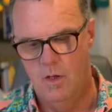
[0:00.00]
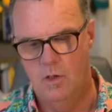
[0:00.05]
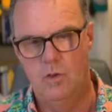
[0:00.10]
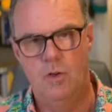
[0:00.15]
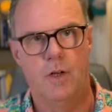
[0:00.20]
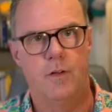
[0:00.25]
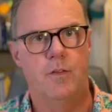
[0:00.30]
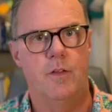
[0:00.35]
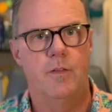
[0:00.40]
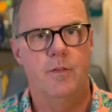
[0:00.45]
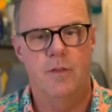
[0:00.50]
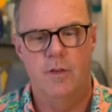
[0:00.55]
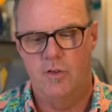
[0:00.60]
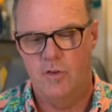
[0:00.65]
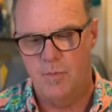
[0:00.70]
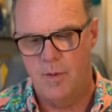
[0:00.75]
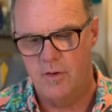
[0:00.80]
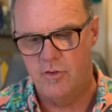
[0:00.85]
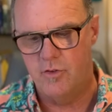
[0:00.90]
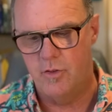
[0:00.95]
Look, the
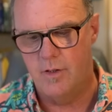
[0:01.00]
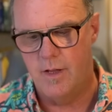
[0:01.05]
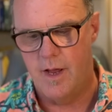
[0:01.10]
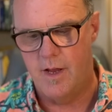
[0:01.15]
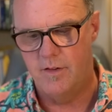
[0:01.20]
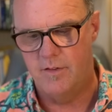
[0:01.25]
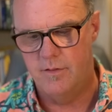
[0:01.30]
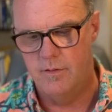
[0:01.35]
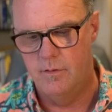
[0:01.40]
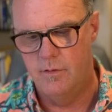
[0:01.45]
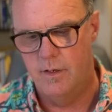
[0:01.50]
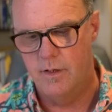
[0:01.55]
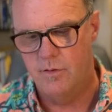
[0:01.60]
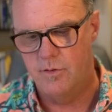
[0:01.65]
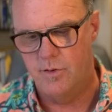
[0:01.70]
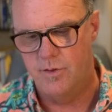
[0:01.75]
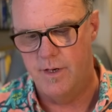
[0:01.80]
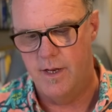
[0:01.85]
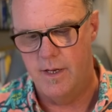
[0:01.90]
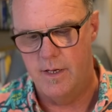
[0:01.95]
specialized
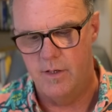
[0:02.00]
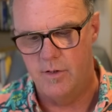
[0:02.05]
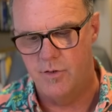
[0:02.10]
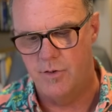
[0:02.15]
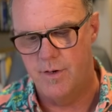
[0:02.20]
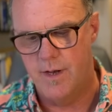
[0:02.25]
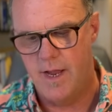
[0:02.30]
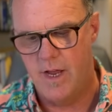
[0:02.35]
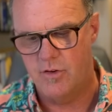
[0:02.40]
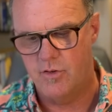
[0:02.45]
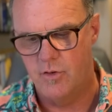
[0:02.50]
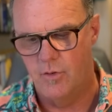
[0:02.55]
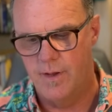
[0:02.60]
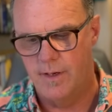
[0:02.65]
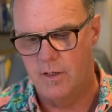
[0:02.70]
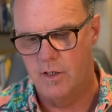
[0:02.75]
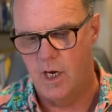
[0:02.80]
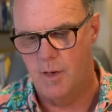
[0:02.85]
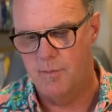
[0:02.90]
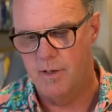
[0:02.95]
interna international
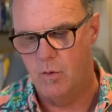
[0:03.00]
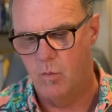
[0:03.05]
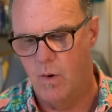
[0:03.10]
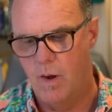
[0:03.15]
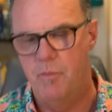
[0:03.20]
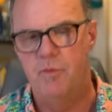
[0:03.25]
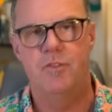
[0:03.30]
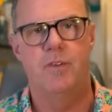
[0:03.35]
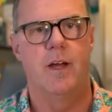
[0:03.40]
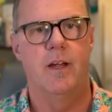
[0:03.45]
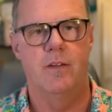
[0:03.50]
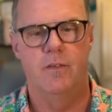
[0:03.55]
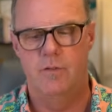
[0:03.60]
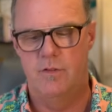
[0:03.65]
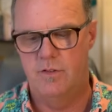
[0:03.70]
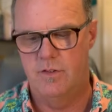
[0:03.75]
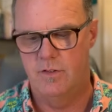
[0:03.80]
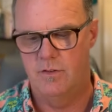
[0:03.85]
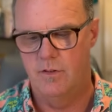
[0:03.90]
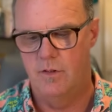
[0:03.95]
economic website,
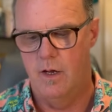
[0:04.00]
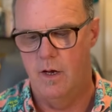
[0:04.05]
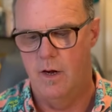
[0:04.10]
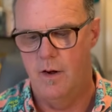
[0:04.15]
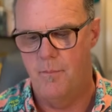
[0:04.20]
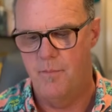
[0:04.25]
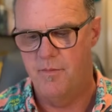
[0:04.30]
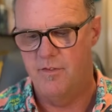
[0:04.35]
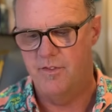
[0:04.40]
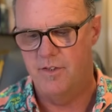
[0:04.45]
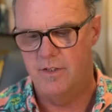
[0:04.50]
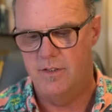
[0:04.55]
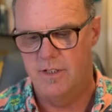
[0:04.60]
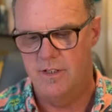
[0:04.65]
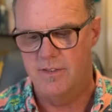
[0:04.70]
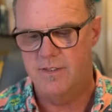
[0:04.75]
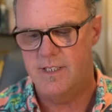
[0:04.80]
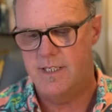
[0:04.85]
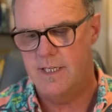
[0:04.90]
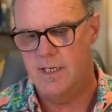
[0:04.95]
st um,
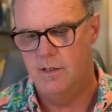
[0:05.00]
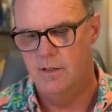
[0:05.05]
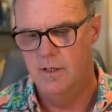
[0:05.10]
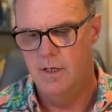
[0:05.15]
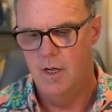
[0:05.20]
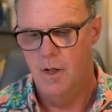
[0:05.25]
Statista,